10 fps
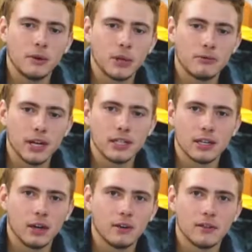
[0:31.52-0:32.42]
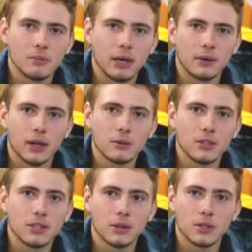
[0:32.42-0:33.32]
I've been racing at Oliver's Mount now
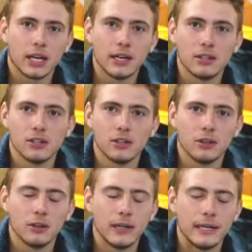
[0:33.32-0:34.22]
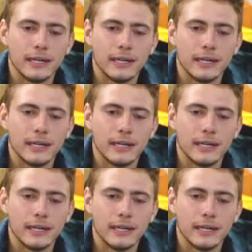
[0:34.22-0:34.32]
since I was a kid, so